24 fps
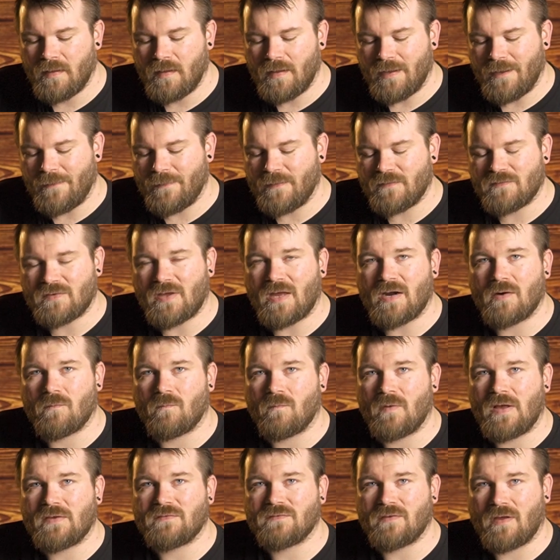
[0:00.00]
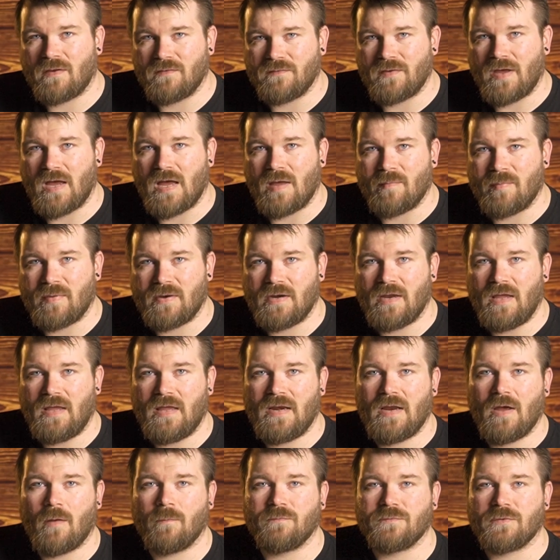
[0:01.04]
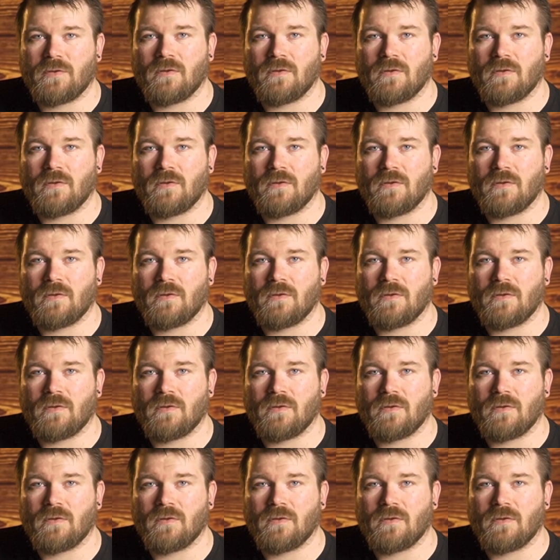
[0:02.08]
and this kind of rests on top and helps